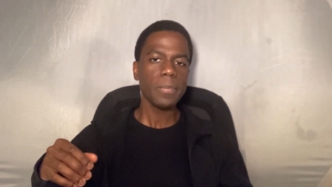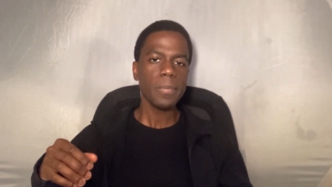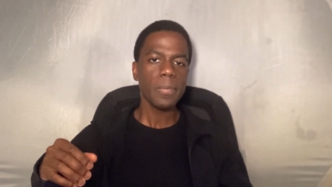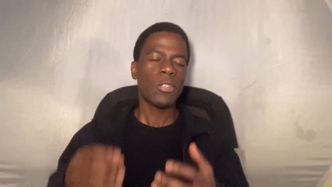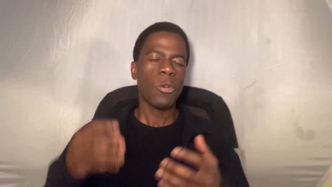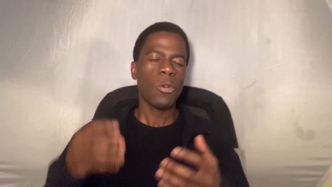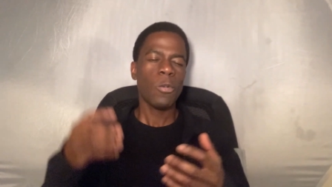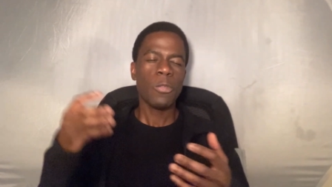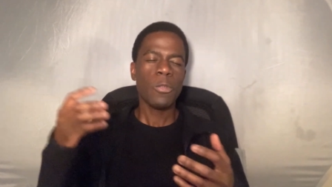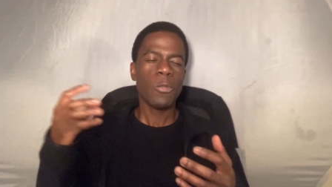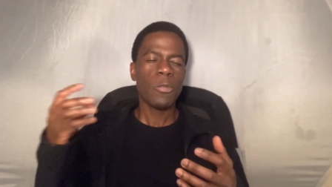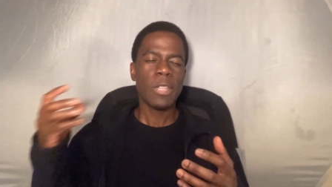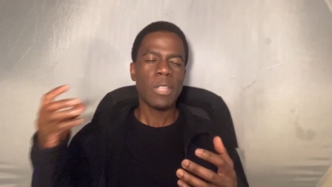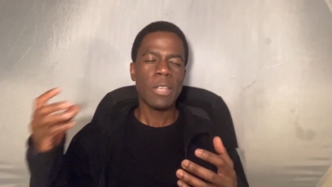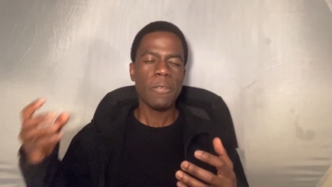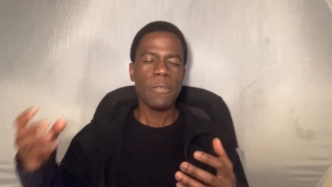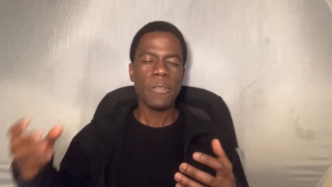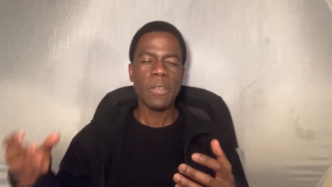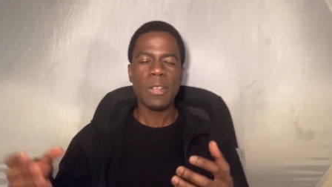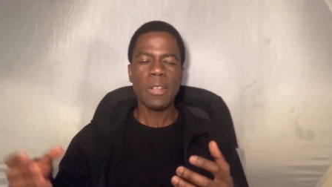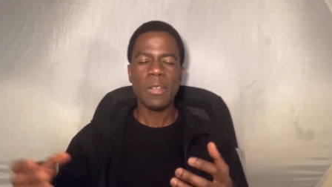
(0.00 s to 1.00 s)
Go through
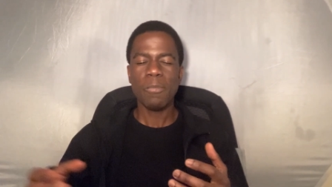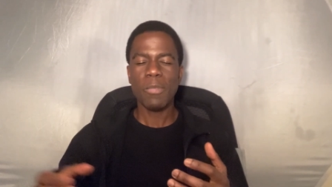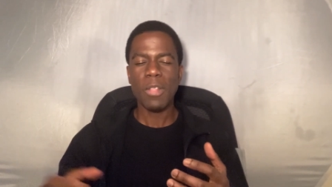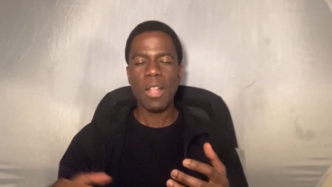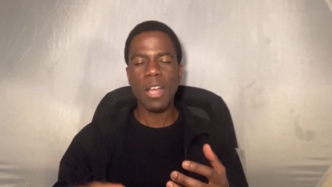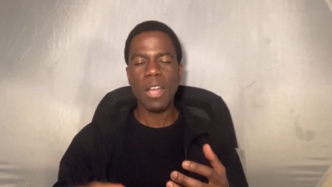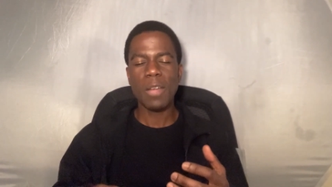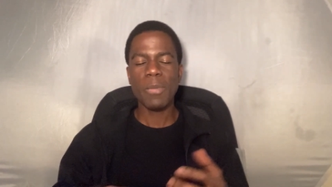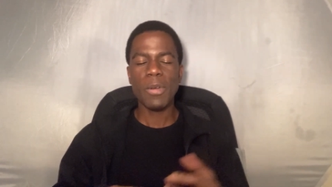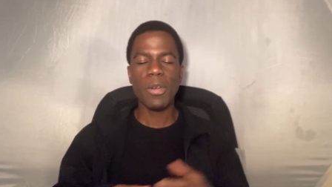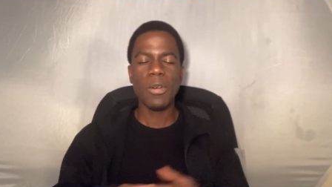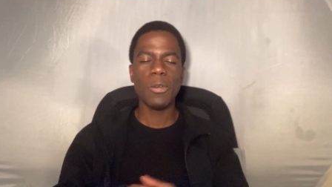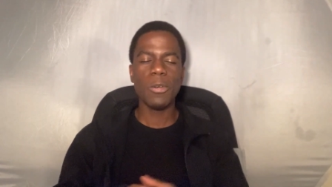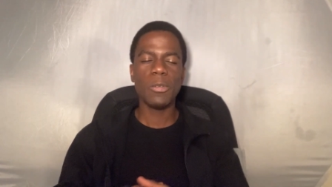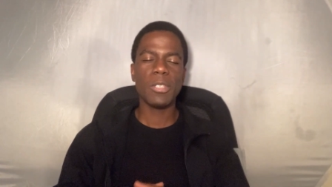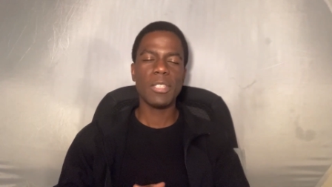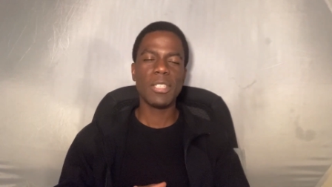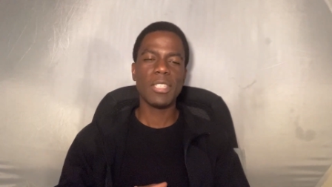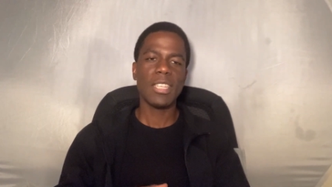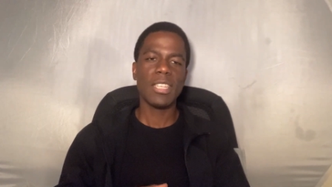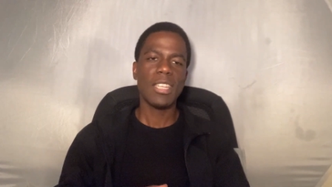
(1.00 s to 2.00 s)
different blog
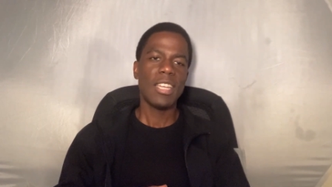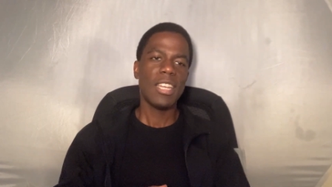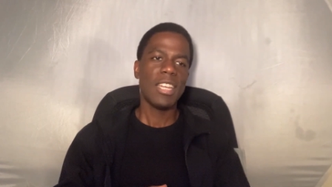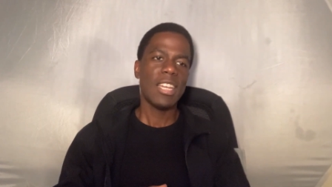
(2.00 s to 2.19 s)
posts.